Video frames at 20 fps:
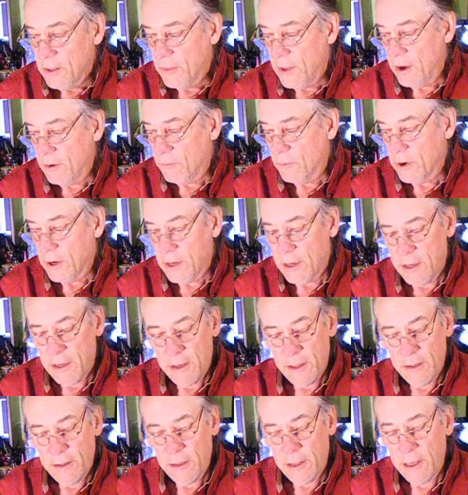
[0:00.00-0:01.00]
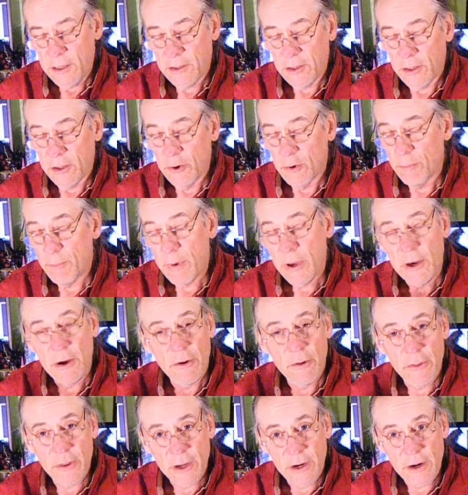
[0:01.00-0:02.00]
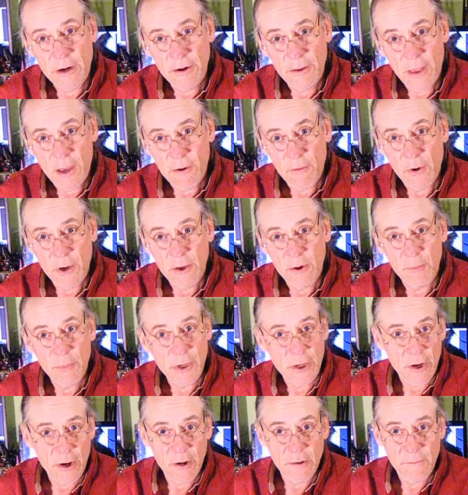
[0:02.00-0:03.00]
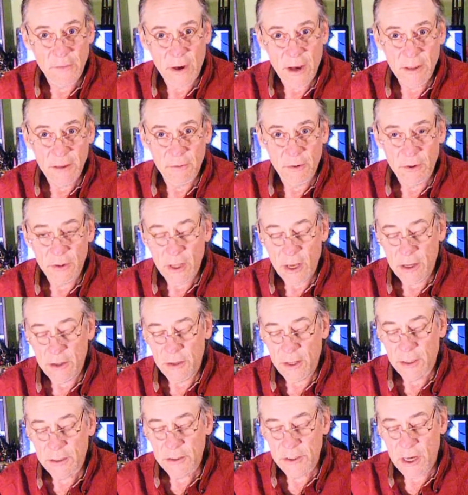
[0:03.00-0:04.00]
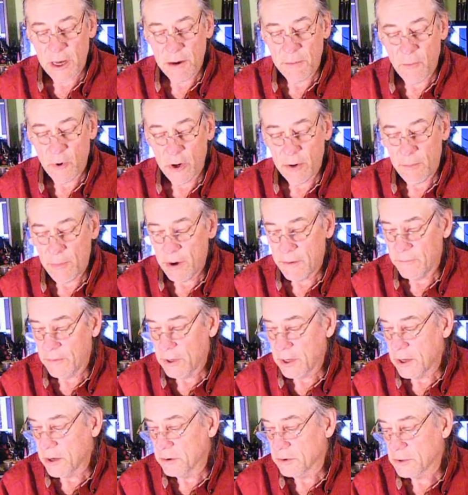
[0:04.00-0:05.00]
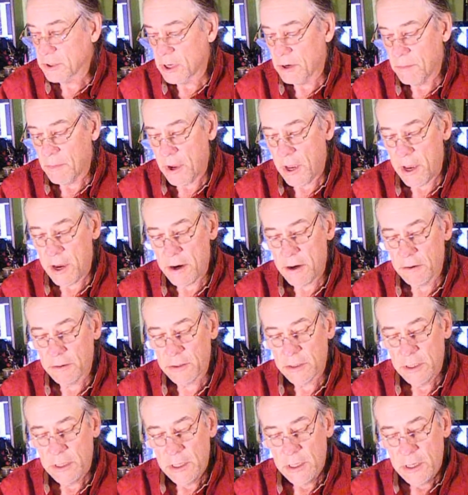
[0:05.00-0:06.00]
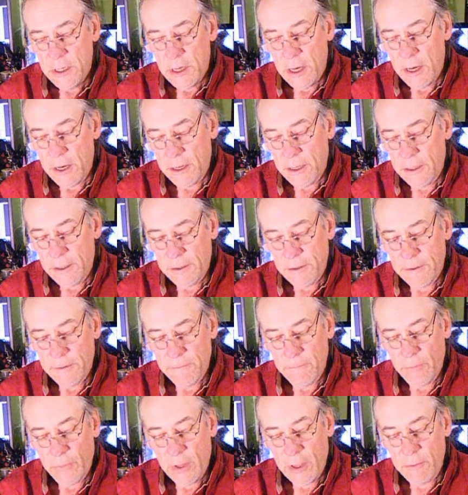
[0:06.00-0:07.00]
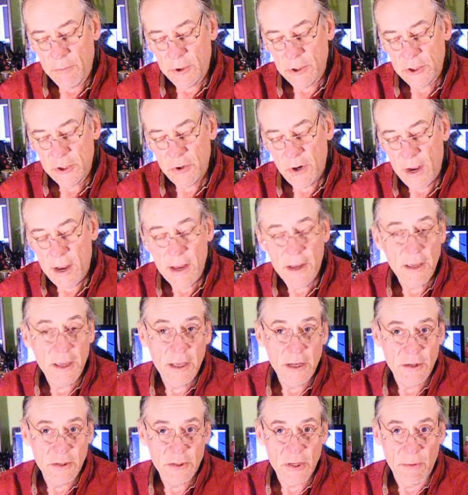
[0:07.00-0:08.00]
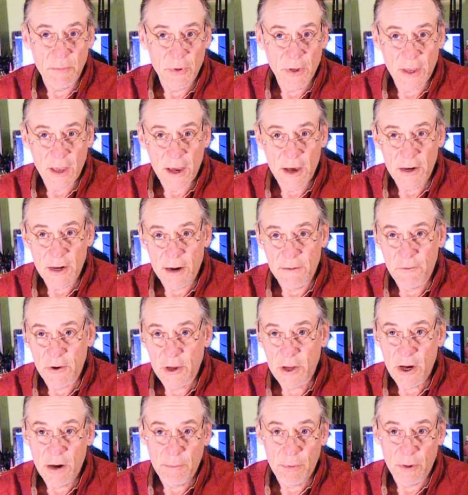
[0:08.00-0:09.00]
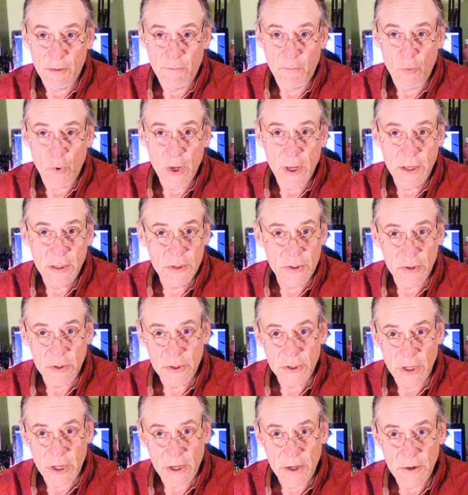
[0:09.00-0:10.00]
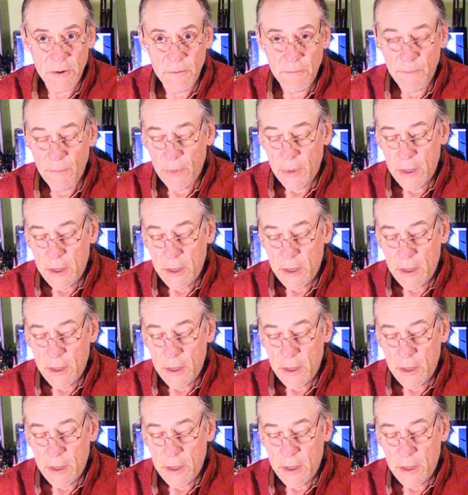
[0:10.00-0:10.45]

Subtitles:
That way, and hit the little bell there. That way you'll be notified the next time one of my videos come out. I'm going to try and get something out every couple of weeks or so.